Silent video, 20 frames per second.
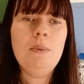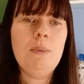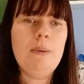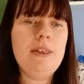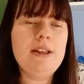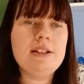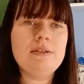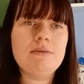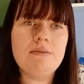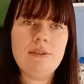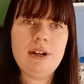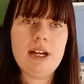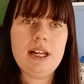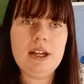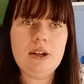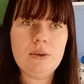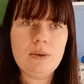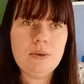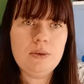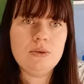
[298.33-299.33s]
with this really
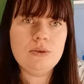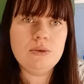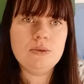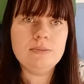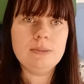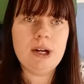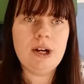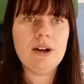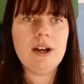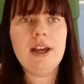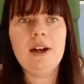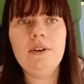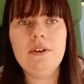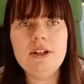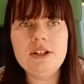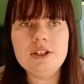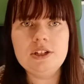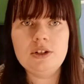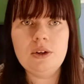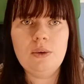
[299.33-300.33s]
cool marking on
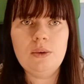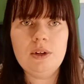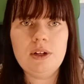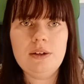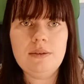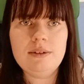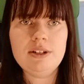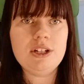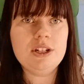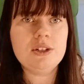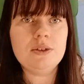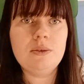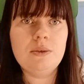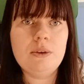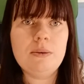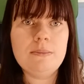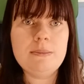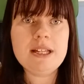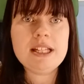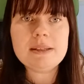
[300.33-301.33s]
his shoulder, which is called
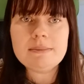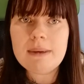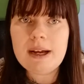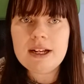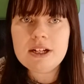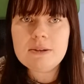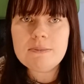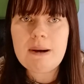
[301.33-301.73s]
a mismatch.